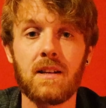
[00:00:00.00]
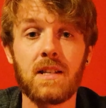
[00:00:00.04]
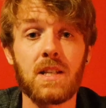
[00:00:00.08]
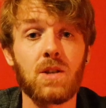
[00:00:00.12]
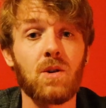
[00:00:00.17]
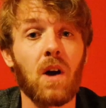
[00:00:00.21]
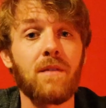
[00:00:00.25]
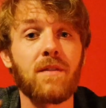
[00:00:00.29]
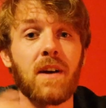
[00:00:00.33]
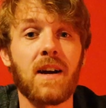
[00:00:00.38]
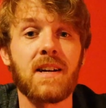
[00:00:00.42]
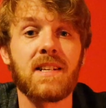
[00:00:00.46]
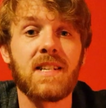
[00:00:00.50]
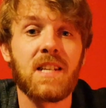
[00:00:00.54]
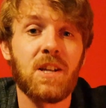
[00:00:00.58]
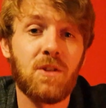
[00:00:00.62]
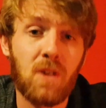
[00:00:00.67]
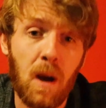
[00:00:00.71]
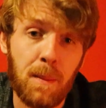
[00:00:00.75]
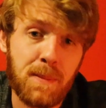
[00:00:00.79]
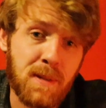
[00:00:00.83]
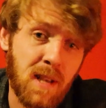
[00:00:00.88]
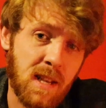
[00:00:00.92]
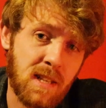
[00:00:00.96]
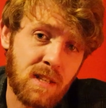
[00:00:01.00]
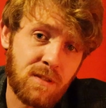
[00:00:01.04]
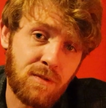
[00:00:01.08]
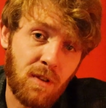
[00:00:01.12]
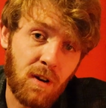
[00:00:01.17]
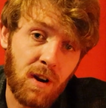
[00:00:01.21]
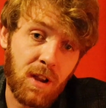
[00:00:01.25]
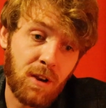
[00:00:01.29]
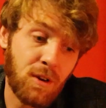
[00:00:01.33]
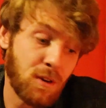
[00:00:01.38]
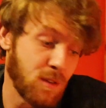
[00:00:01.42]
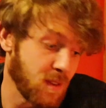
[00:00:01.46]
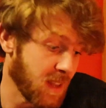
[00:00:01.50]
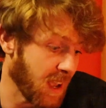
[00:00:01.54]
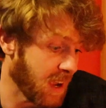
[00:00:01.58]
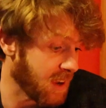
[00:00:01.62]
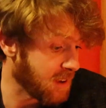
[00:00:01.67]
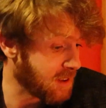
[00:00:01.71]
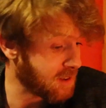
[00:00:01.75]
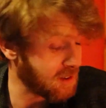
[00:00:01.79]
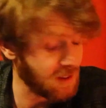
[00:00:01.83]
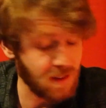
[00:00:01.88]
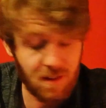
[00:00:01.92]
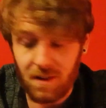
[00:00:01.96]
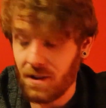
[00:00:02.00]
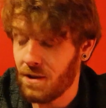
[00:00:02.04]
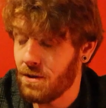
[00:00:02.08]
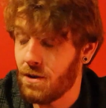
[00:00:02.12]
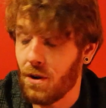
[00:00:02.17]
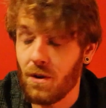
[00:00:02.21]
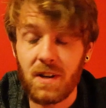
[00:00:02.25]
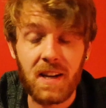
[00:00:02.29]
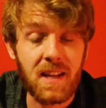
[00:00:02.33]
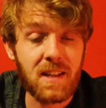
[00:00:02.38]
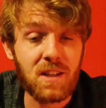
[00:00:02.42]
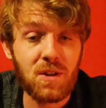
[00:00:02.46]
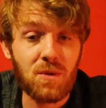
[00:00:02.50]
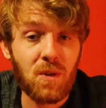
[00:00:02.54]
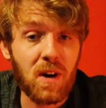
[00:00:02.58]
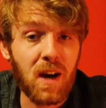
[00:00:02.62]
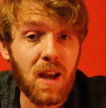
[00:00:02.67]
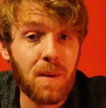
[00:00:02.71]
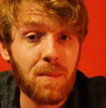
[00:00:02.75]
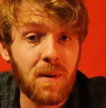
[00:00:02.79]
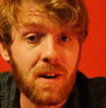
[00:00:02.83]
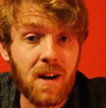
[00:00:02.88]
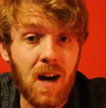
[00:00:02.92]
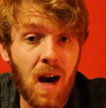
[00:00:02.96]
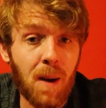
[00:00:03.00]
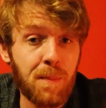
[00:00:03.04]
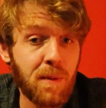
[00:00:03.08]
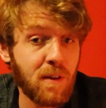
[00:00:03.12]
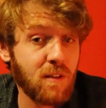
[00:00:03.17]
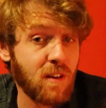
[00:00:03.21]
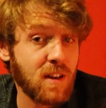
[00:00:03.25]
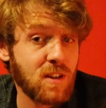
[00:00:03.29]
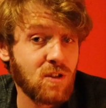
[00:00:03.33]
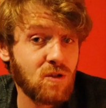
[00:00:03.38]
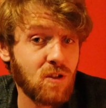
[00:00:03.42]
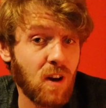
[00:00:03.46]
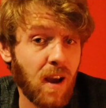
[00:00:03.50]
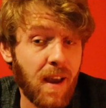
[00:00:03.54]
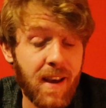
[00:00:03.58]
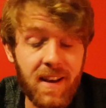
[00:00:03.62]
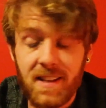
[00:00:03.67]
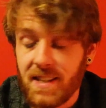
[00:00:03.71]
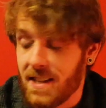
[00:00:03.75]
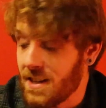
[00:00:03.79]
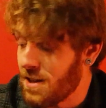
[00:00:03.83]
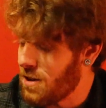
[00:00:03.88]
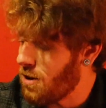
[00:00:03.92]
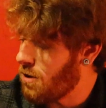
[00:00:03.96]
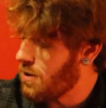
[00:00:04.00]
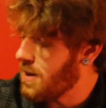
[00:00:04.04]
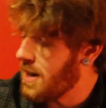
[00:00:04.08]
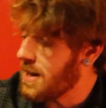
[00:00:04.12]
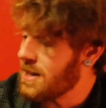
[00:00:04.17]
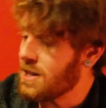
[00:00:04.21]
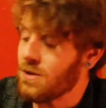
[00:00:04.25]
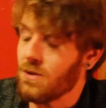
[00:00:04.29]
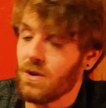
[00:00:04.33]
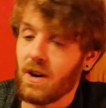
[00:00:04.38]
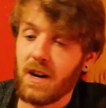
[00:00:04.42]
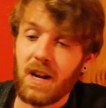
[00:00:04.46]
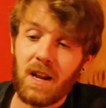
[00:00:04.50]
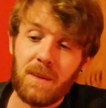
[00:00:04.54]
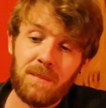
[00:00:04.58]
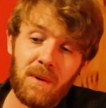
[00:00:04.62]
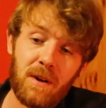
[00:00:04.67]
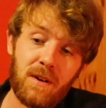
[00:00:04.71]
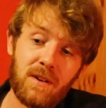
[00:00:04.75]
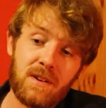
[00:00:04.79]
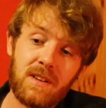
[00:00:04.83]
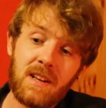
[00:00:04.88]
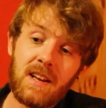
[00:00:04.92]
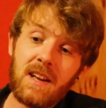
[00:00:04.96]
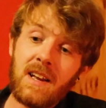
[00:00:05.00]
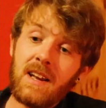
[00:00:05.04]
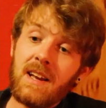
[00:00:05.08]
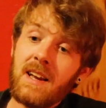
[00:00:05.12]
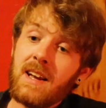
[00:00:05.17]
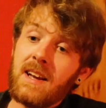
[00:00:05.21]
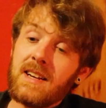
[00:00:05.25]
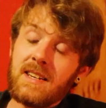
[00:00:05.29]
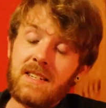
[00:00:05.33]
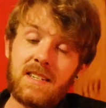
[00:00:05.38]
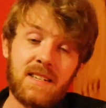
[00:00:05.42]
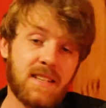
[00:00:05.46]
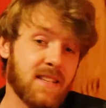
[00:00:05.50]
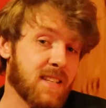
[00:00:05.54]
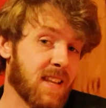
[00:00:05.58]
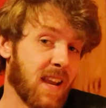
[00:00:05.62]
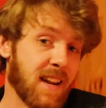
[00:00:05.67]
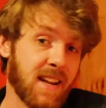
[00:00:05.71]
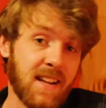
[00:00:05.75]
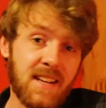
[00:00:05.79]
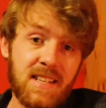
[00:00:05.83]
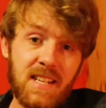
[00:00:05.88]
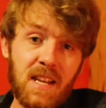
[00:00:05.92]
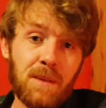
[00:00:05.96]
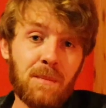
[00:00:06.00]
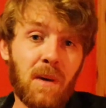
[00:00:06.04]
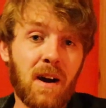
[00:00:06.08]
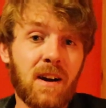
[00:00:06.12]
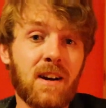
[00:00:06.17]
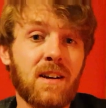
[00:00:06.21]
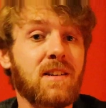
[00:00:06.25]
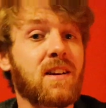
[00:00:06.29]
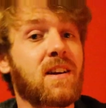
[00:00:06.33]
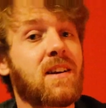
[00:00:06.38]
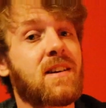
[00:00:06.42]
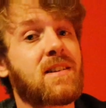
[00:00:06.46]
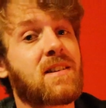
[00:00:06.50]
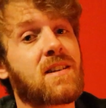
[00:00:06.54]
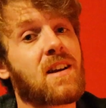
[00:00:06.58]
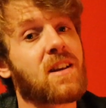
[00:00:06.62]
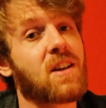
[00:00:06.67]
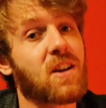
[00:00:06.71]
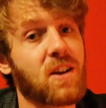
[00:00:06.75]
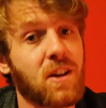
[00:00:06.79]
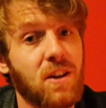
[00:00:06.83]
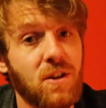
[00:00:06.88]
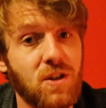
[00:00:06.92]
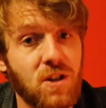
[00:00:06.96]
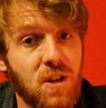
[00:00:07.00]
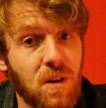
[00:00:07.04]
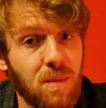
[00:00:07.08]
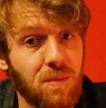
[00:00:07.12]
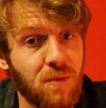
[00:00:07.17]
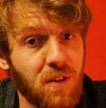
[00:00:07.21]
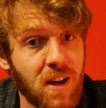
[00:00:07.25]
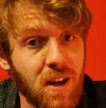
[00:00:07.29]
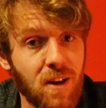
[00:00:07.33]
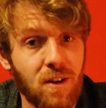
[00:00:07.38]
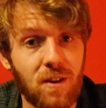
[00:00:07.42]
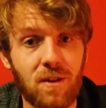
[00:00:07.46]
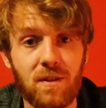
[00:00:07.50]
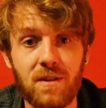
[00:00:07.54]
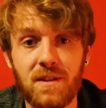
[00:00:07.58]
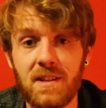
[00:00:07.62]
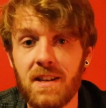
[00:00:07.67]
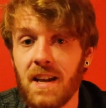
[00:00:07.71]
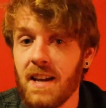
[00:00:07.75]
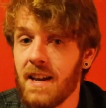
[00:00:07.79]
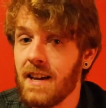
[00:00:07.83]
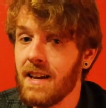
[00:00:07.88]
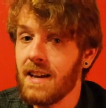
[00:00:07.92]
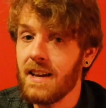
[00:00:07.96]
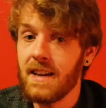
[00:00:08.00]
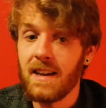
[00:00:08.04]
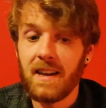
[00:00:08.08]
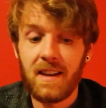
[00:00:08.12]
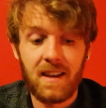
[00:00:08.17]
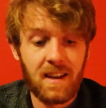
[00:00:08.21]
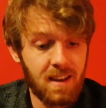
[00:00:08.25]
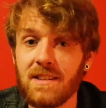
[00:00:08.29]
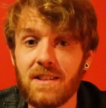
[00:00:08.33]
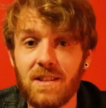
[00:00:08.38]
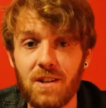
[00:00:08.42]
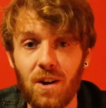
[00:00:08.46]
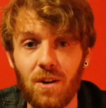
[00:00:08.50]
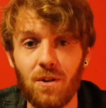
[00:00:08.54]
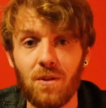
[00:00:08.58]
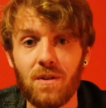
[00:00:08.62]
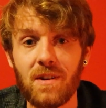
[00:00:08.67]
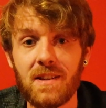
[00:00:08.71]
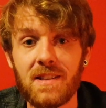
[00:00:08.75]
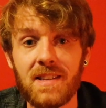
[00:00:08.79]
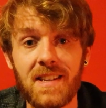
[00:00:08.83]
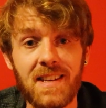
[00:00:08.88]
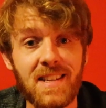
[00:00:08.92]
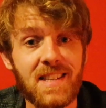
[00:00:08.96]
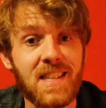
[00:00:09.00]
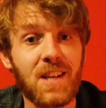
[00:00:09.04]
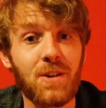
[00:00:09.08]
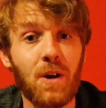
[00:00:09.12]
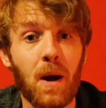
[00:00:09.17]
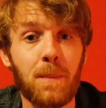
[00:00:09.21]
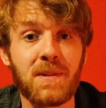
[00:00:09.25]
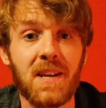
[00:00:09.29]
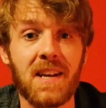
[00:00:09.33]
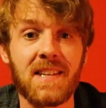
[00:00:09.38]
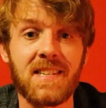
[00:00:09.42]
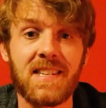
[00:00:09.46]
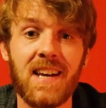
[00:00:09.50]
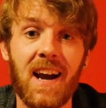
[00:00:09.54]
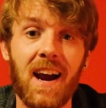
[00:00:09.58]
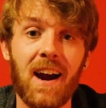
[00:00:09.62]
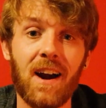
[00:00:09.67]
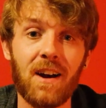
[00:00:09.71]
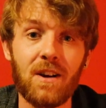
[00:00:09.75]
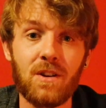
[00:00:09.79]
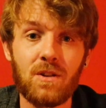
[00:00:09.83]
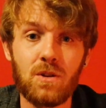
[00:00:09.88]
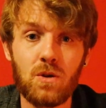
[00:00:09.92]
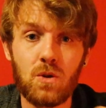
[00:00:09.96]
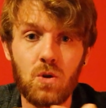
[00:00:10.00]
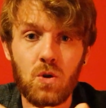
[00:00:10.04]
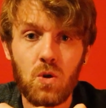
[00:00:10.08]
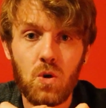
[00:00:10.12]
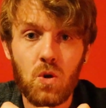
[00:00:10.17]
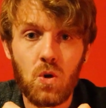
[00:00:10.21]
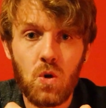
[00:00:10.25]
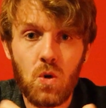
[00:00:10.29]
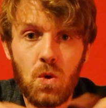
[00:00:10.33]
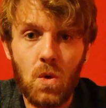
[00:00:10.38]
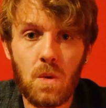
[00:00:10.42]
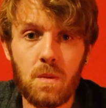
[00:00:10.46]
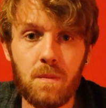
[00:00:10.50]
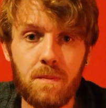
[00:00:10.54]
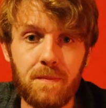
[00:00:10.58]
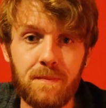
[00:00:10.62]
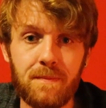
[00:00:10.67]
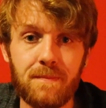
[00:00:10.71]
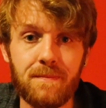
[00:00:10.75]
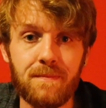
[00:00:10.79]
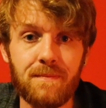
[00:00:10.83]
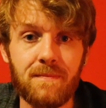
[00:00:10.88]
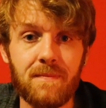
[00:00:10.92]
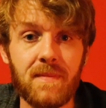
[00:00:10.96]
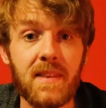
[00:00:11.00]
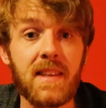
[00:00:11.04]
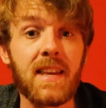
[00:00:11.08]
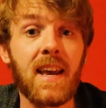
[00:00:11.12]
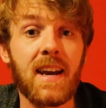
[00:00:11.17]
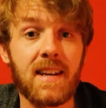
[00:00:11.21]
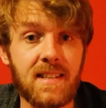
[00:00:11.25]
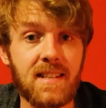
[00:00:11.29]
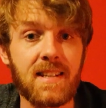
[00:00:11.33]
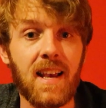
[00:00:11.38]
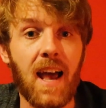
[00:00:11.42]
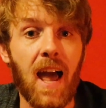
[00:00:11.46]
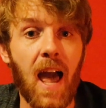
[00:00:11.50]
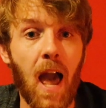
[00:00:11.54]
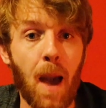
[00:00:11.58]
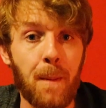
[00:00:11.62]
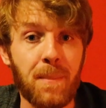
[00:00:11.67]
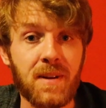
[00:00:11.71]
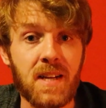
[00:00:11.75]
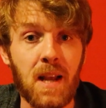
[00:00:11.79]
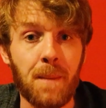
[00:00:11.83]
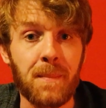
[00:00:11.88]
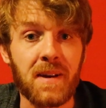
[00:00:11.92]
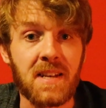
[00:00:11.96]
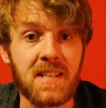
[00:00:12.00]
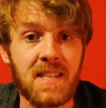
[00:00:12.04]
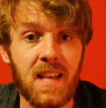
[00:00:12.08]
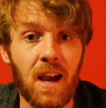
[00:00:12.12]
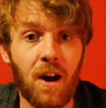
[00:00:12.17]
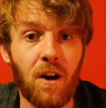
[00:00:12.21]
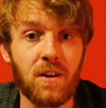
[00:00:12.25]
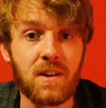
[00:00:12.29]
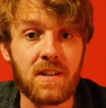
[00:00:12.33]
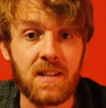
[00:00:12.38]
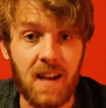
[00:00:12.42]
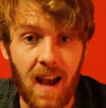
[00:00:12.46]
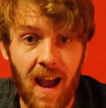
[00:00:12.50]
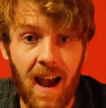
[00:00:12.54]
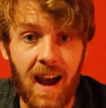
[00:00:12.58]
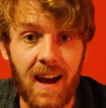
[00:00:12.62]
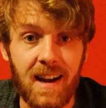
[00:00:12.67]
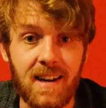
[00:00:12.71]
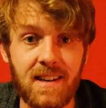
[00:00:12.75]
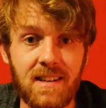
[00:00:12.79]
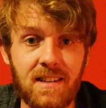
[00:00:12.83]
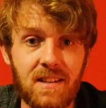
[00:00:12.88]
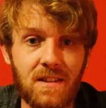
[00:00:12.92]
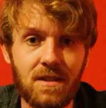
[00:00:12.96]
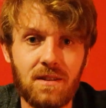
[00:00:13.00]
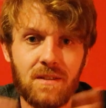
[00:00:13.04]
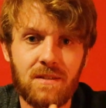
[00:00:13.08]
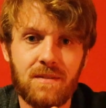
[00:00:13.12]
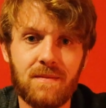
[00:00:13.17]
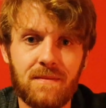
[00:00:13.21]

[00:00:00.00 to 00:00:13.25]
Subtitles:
So I've got two websites for you that you don't need to worry about copyright strikes, you don't need to worry about getting demonetized on your YouTube videos. So these two websites are, yes, Epidemic Sound and